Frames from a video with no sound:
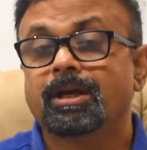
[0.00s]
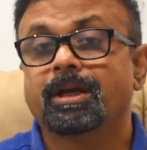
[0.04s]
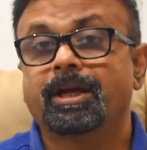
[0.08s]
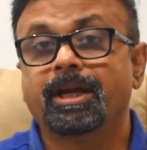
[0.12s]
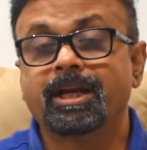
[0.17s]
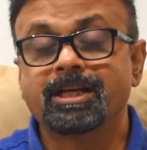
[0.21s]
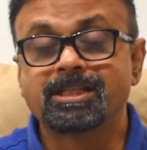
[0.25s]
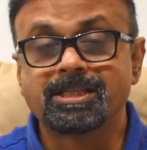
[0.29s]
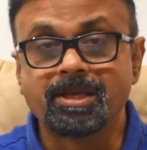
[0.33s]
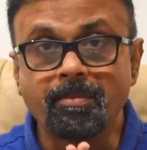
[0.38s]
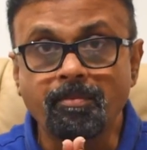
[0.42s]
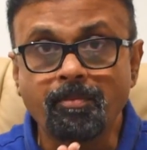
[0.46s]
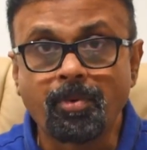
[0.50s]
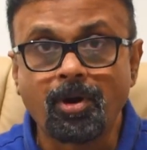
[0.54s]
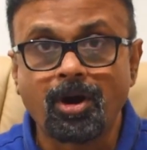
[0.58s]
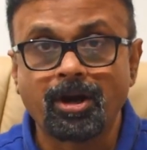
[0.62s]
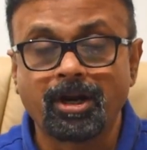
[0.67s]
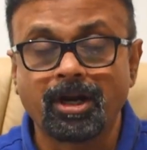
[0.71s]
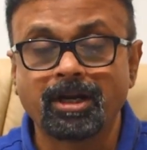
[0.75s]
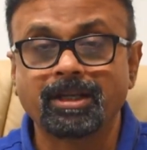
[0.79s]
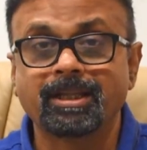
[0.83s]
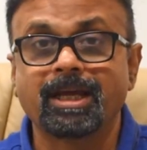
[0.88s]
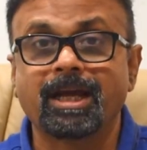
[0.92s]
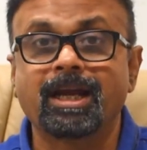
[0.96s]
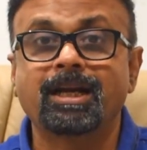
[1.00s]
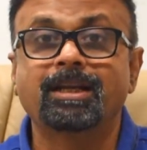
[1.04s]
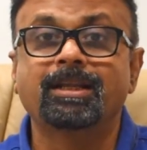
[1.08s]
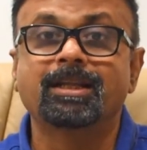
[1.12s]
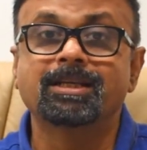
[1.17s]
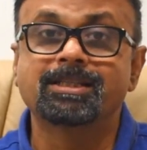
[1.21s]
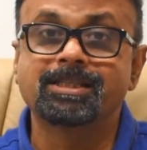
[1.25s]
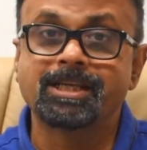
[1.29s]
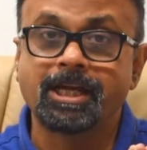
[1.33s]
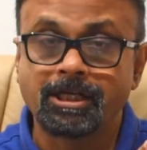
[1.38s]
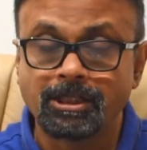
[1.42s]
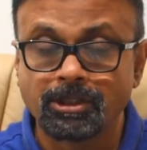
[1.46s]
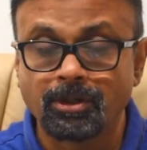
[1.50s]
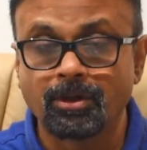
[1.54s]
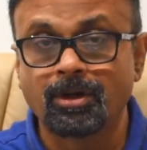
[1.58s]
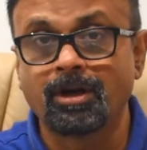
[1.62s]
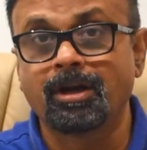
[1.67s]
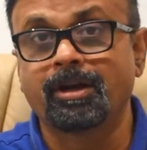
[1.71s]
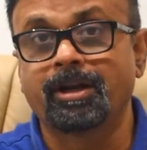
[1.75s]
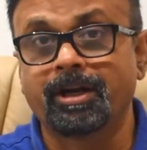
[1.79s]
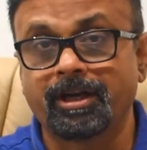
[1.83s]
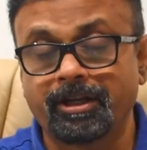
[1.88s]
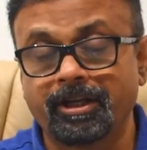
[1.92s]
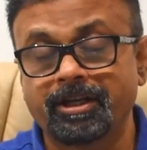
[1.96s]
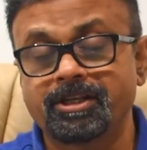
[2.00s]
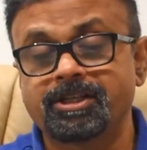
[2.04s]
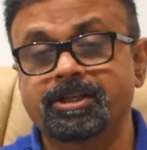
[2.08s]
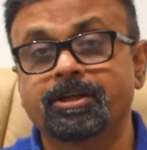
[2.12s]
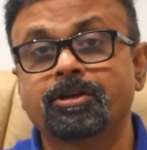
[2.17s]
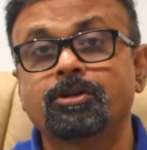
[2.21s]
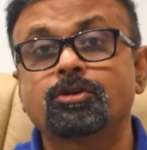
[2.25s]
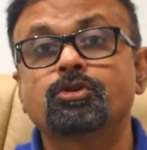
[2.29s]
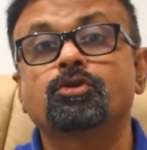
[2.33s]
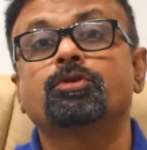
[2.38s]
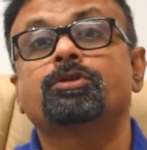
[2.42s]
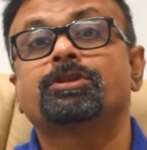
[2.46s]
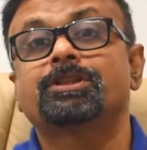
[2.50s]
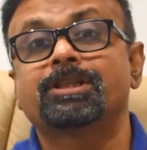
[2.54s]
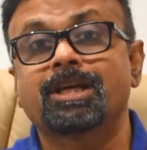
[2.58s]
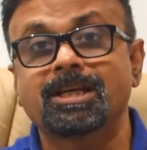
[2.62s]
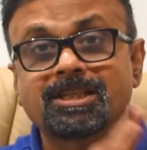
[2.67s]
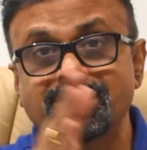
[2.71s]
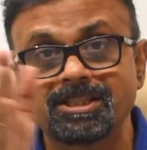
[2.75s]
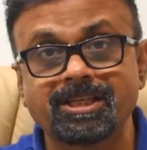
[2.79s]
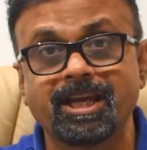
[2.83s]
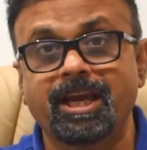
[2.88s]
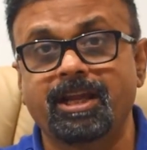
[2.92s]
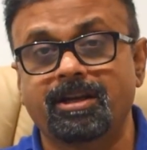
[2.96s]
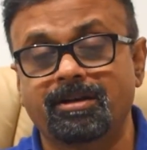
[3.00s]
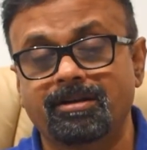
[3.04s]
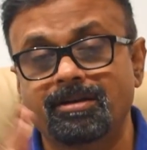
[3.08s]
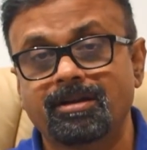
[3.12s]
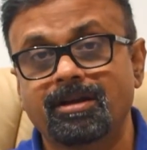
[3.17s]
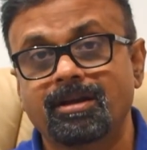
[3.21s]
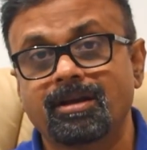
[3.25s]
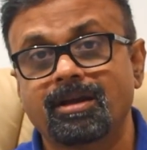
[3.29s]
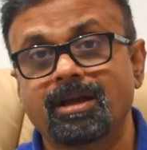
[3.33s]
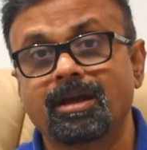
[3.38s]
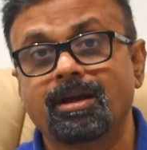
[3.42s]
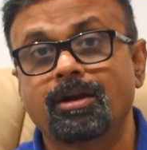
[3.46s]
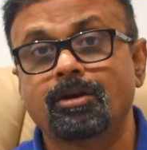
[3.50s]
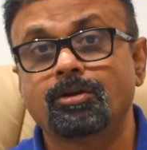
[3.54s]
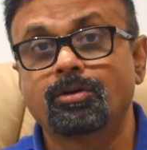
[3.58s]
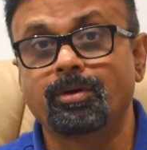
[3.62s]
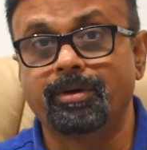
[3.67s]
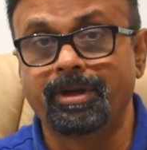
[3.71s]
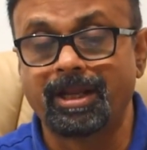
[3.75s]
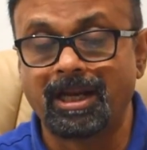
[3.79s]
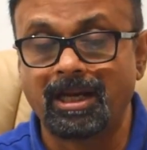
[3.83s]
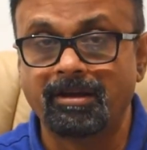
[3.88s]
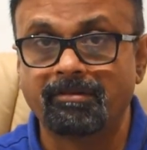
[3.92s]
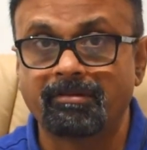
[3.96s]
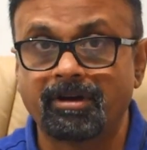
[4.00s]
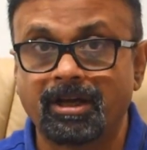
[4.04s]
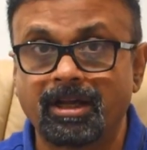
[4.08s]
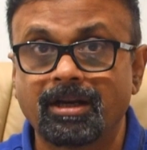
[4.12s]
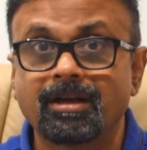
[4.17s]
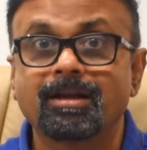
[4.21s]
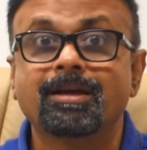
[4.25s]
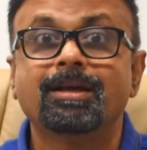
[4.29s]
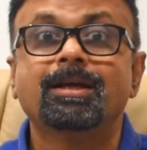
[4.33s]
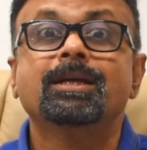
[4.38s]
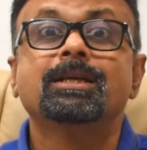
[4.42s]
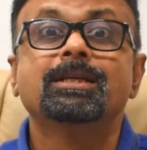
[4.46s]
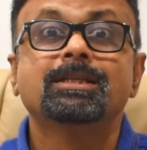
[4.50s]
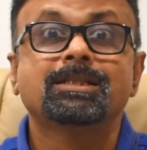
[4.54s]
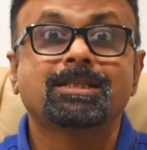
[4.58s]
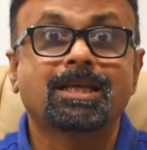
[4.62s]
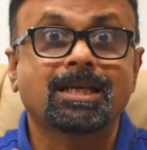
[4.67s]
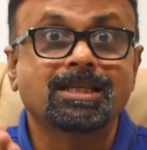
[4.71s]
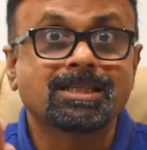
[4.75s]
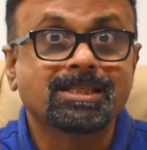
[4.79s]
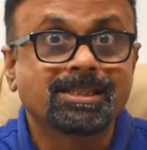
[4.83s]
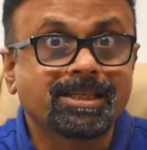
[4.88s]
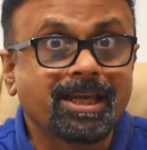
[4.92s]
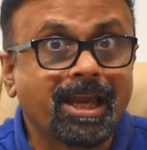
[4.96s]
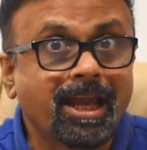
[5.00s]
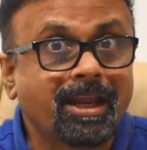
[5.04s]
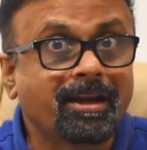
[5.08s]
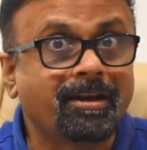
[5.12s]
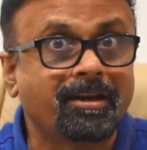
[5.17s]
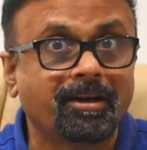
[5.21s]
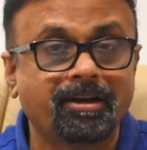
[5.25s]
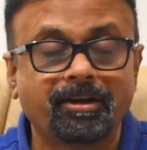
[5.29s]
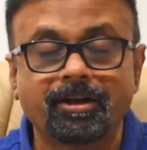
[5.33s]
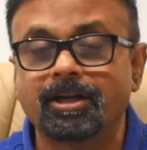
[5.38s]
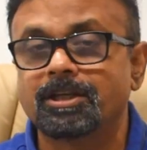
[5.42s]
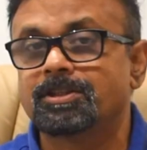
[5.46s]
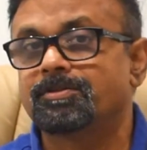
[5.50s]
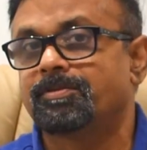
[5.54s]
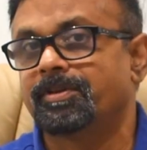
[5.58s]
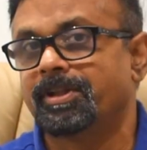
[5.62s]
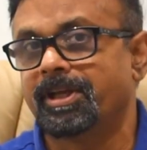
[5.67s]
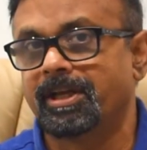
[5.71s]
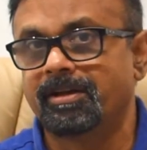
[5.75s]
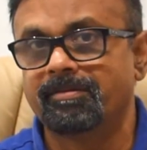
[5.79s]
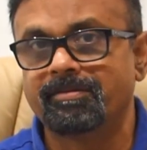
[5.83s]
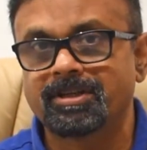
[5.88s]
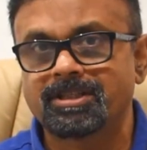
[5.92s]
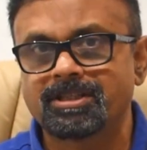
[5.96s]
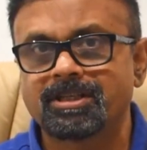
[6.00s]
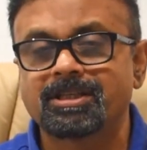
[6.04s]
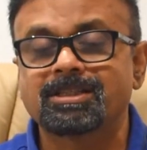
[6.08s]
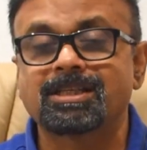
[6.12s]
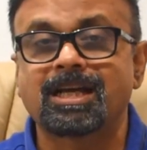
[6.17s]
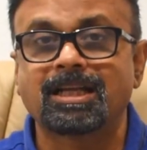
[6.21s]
It's important that the sectoral rotation should sustain to deliver sustained returns for the investors.